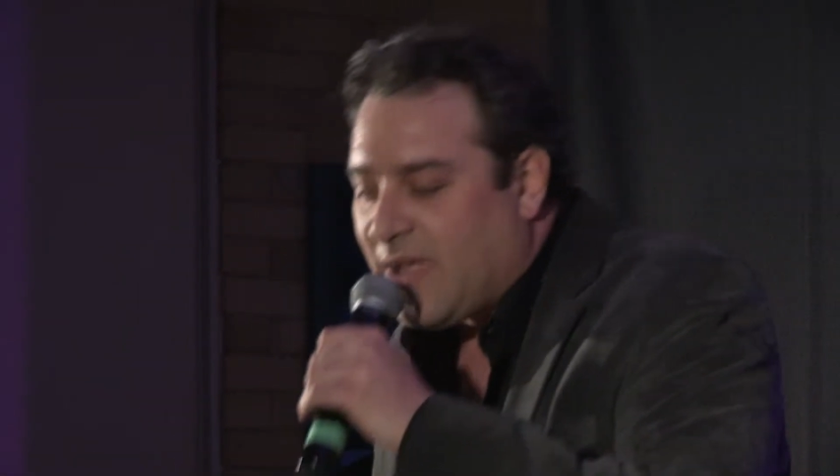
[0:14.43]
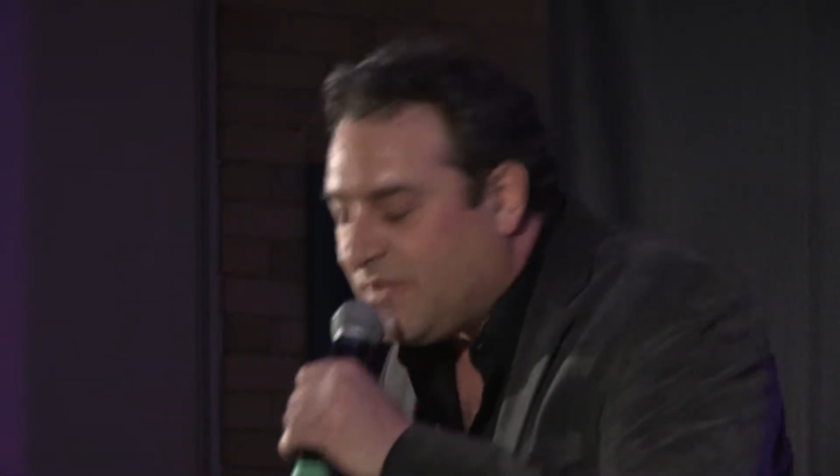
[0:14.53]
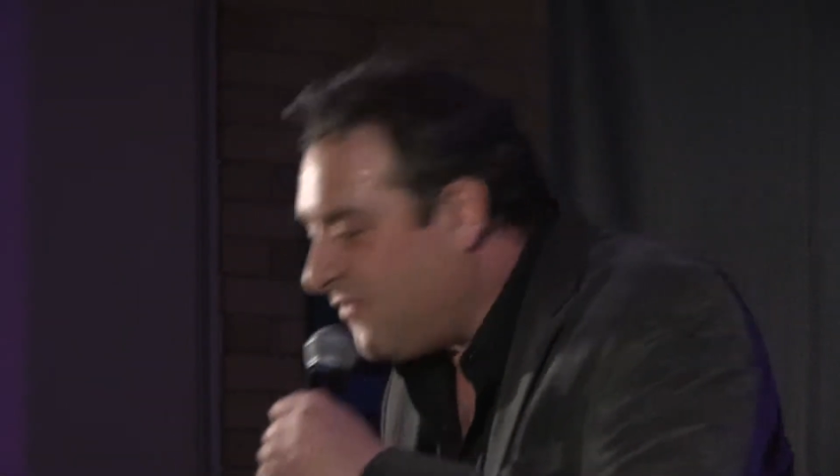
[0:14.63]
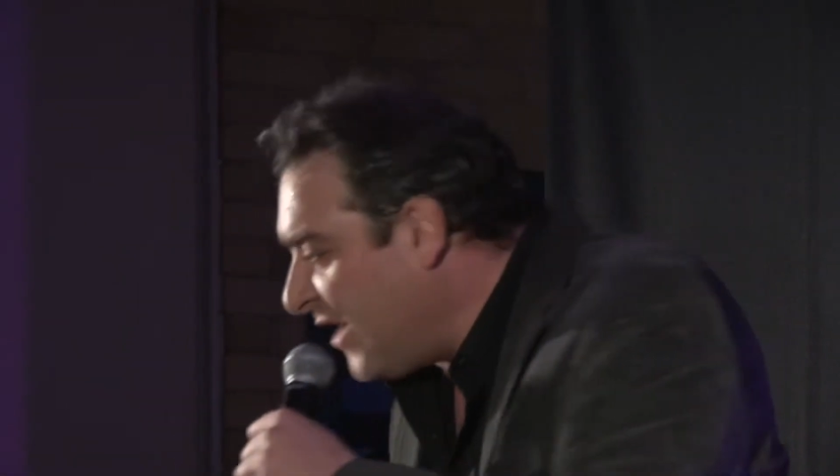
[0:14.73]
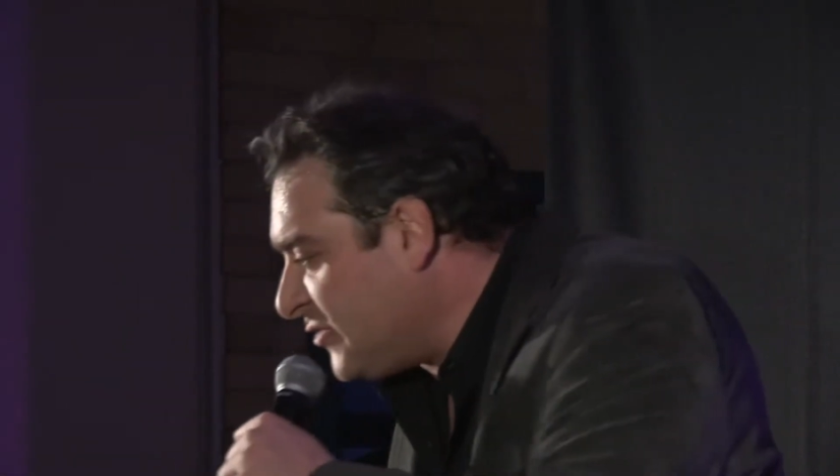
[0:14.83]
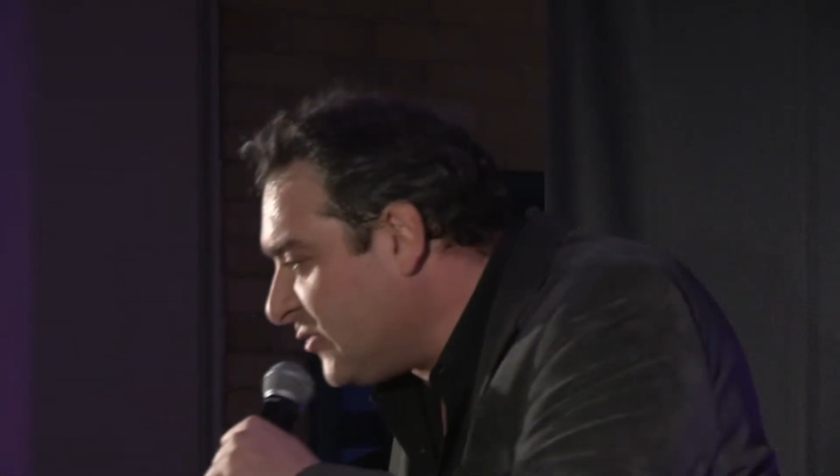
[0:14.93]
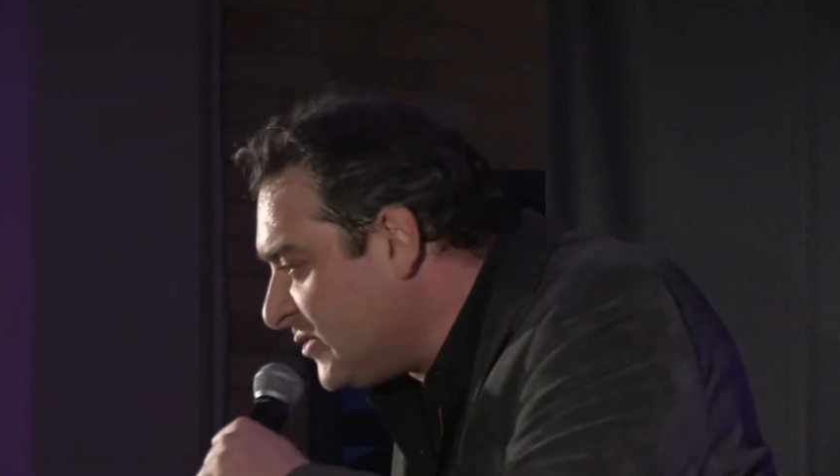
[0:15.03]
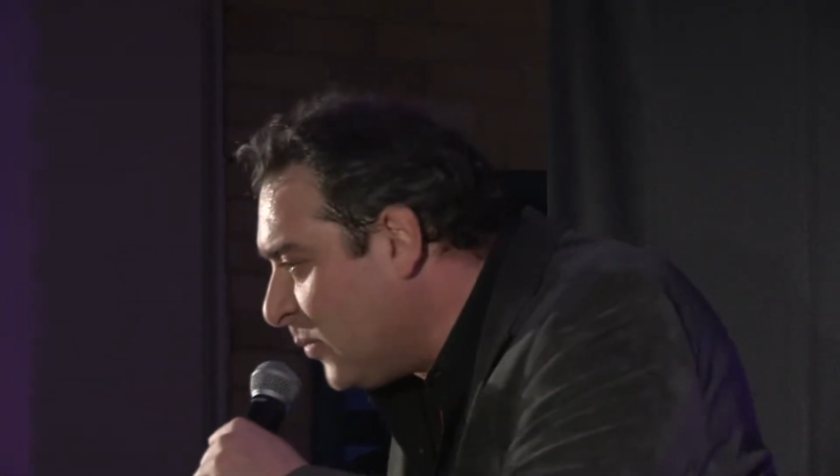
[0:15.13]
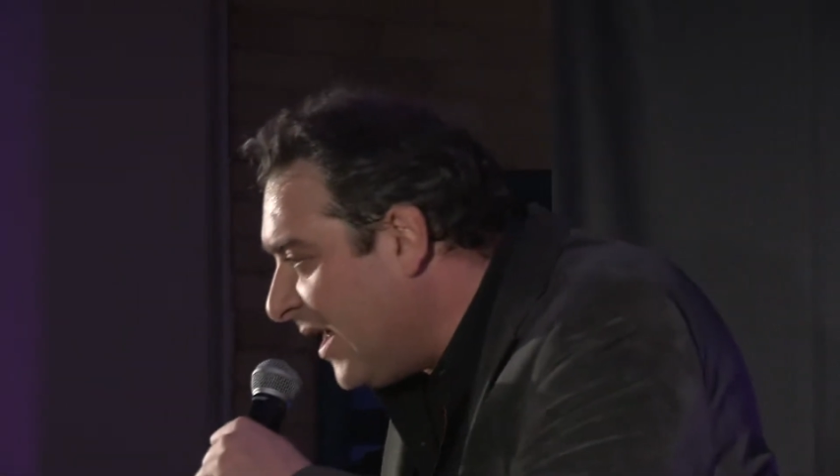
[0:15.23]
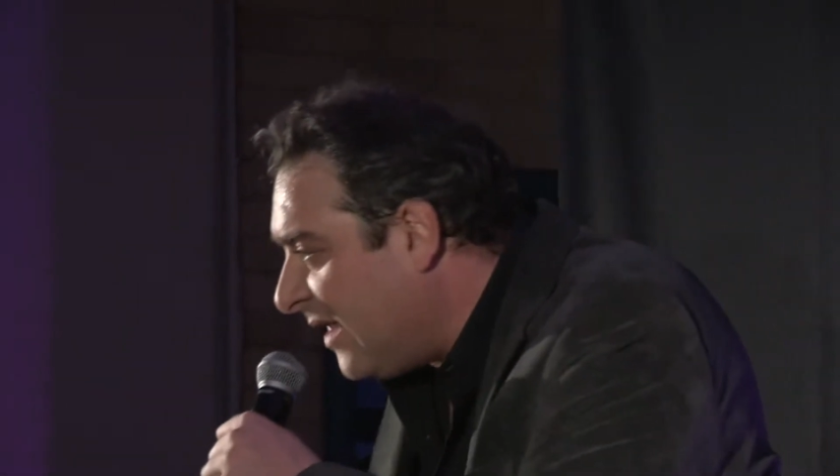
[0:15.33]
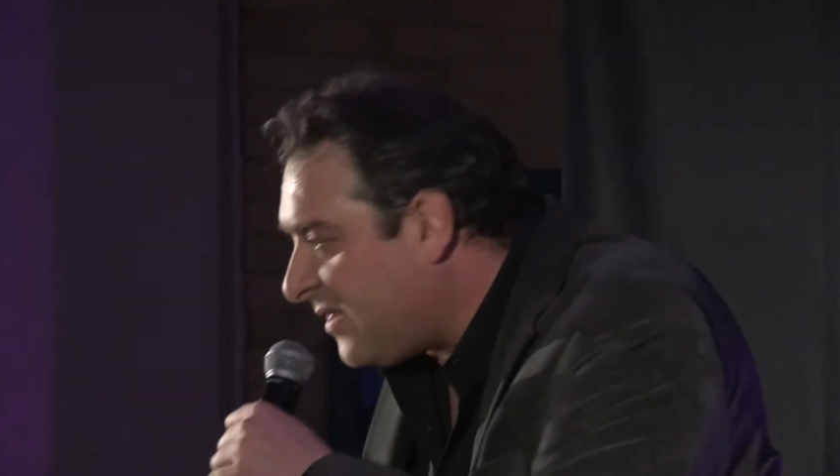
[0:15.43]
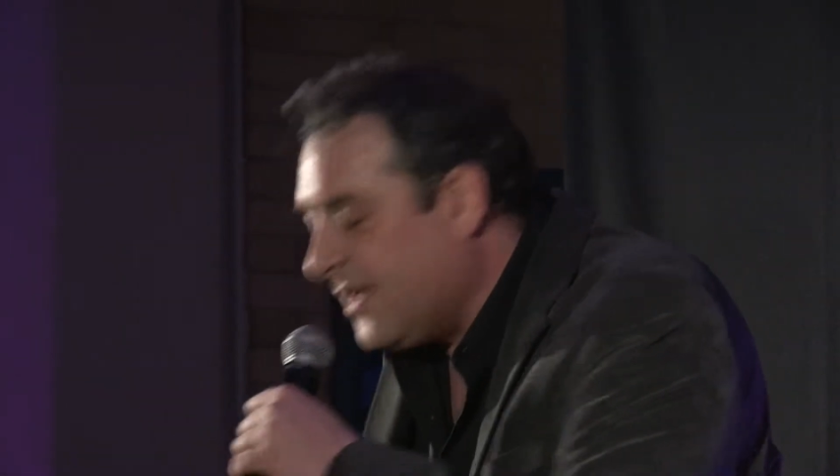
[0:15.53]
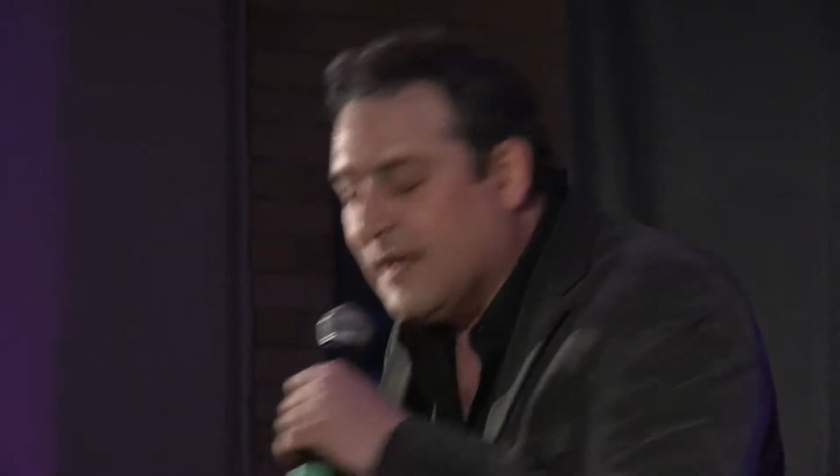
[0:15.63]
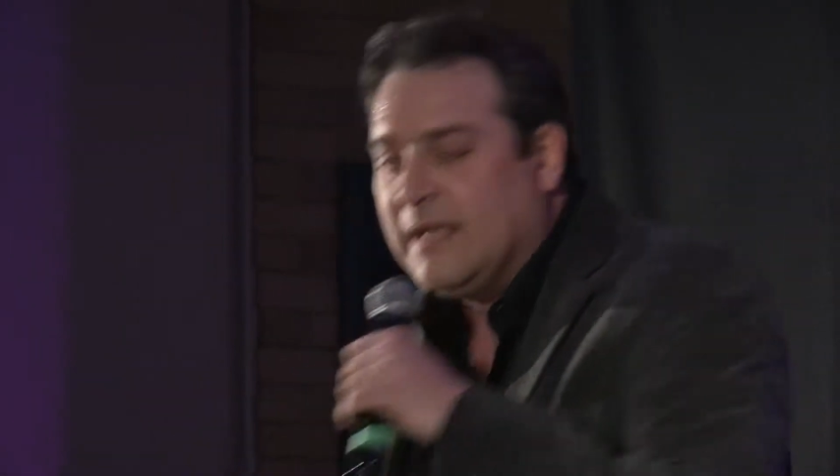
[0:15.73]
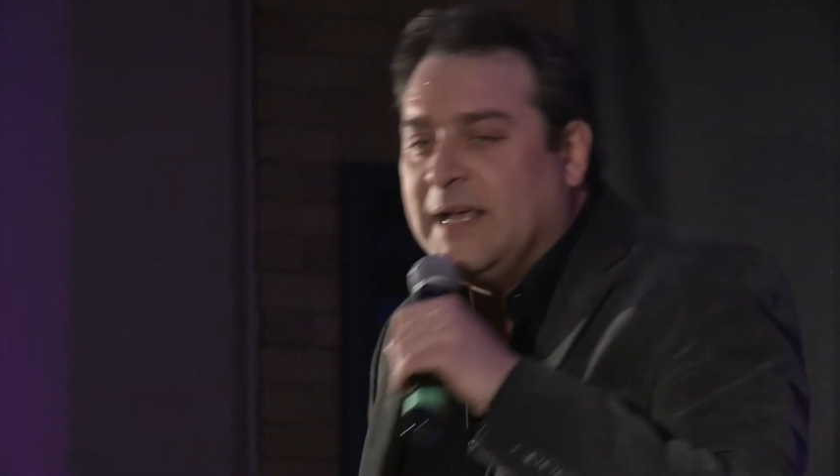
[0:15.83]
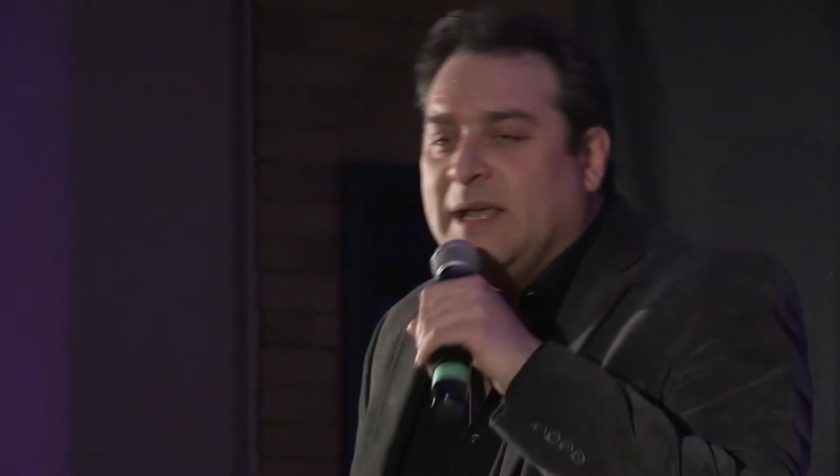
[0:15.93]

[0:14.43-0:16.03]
Have adventures with and